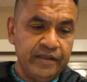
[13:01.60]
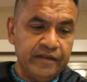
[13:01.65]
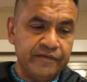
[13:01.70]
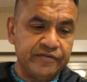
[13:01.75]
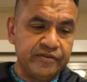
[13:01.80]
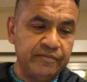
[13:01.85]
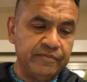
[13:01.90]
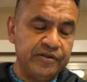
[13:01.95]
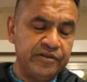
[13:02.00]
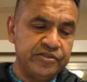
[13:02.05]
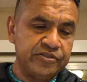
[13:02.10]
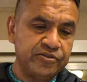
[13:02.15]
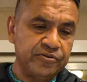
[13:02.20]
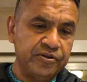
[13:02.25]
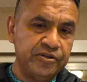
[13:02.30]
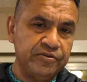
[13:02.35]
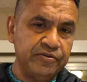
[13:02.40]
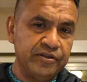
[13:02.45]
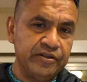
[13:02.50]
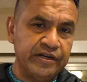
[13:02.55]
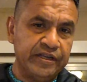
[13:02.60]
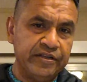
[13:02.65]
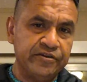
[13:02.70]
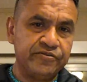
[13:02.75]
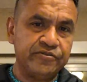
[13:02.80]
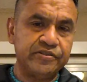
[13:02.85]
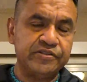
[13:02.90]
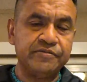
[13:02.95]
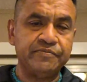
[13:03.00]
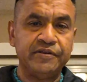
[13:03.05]
If somebody's showing you a little
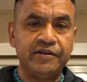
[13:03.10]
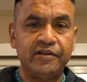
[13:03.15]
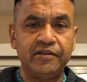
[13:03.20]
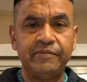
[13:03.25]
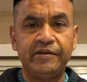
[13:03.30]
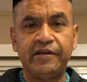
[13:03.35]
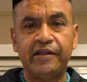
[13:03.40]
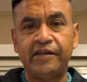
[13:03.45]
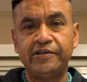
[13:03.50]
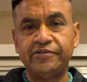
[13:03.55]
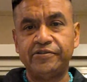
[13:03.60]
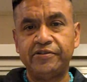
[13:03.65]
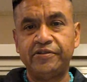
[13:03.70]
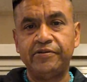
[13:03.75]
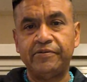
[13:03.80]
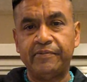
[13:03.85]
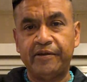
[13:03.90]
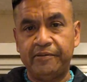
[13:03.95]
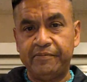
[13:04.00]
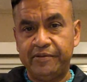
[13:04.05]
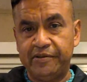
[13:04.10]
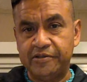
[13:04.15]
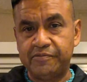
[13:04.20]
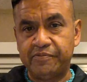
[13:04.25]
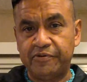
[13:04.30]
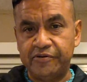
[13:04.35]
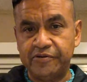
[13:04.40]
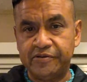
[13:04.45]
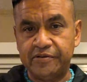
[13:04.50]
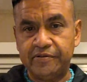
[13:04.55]
interest in being a little bit nicer to you, it might be this
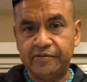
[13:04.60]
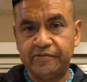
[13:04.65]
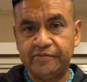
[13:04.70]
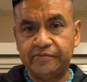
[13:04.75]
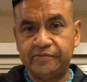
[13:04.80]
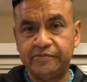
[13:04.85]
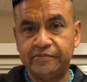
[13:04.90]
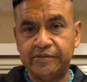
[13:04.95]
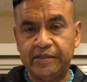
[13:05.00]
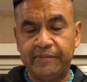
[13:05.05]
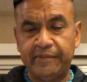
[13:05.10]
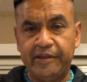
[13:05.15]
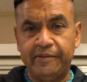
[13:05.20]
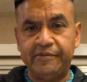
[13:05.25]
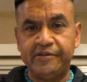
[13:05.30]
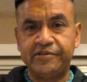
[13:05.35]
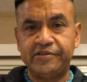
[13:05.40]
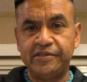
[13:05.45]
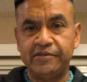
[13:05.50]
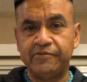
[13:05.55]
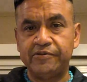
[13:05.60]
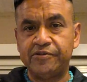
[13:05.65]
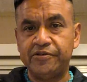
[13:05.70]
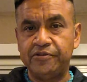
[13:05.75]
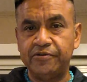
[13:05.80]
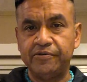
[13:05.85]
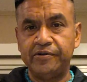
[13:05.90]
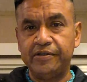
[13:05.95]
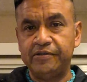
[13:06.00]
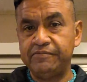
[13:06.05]
person. They may be seeing what you're
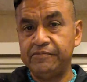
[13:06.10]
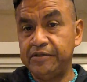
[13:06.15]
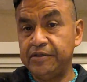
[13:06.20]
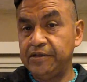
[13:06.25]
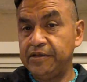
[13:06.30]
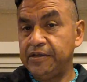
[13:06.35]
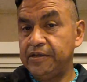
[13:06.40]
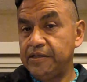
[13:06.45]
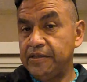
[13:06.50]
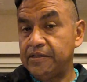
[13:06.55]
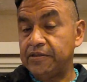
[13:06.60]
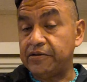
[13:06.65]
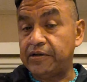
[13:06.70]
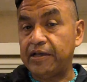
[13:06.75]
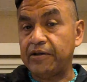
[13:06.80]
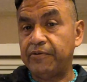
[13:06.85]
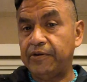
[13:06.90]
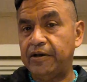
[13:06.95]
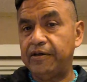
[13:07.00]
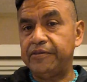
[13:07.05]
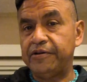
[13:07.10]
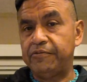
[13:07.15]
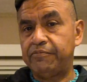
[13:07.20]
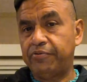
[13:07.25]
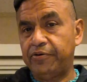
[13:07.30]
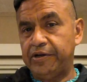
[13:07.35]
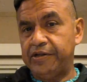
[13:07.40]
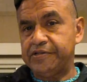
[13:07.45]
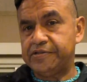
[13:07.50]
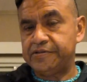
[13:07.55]
doing. They're like, wow, they're
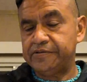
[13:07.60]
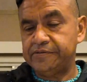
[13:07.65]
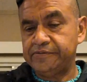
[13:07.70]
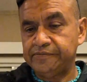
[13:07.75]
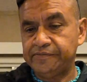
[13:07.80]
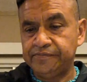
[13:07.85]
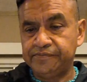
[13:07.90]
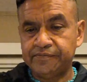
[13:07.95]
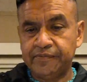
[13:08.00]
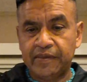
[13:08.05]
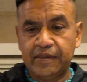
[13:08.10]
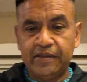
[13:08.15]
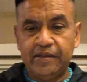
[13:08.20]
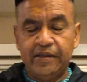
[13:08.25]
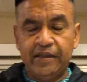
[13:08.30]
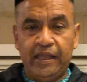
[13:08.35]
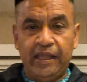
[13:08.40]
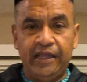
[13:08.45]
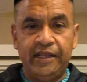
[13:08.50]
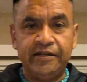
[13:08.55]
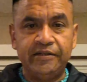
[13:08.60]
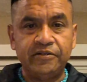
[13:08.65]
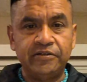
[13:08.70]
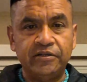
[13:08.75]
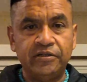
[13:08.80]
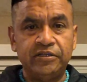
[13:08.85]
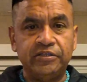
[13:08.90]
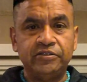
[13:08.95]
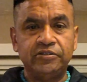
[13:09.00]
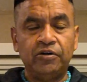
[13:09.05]
impressed. And
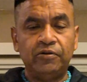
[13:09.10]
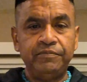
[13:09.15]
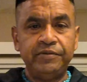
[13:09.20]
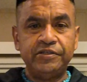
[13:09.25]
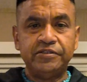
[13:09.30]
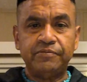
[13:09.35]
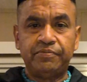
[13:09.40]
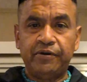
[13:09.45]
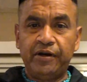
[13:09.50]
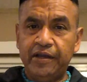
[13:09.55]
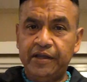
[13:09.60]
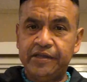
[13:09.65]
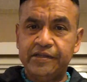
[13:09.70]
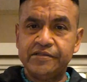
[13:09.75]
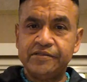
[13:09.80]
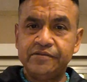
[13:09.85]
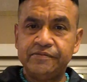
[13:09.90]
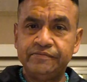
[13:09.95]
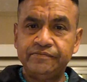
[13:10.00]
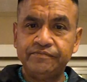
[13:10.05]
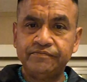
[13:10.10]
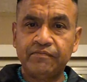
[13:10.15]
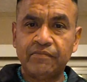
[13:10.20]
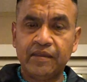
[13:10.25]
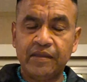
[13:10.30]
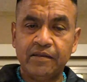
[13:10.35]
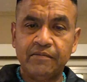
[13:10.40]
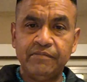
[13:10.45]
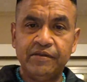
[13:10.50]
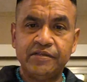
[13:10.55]
don't be surprised,
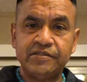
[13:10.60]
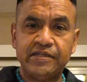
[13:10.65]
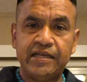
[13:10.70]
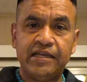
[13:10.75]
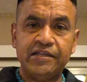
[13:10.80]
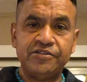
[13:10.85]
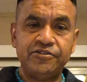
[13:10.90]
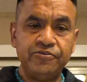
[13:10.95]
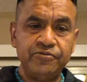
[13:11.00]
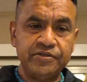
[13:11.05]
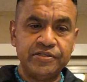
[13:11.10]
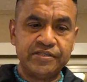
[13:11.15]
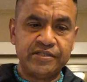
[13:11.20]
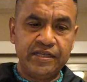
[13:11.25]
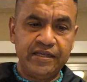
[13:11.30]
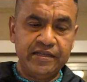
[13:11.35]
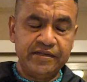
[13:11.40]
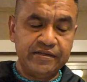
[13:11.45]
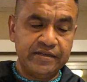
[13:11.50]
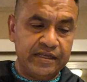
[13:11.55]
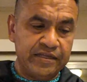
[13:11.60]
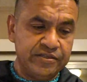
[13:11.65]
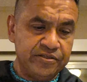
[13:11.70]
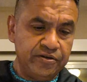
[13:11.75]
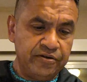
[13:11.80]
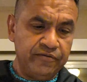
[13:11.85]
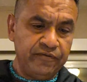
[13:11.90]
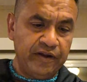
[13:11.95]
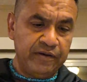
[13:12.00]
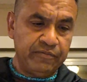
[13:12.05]
because as you ascend, as
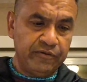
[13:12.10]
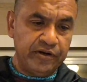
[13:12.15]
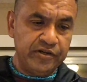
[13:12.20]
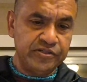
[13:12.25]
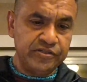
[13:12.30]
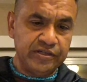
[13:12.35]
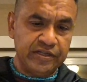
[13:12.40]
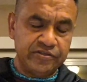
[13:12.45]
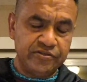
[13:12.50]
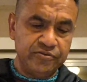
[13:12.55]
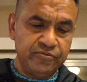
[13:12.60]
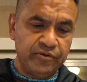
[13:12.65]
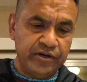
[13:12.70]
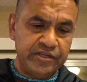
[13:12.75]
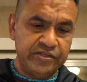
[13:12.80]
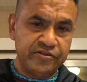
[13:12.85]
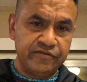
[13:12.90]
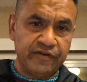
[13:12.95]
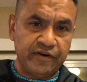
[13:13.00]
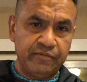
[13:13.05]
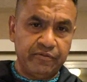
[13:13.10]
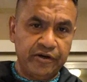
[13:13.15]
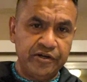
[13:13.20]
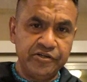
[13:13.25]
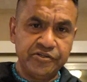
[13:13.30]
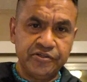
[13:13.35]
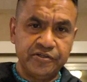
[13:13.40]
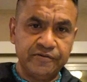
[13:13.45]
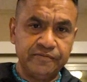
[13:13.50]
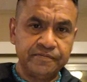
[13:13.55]
you raise your
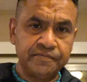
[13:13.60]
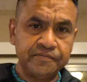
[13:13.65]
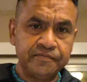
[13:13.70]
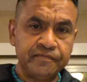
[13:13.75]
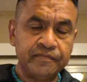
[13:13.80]
vibration,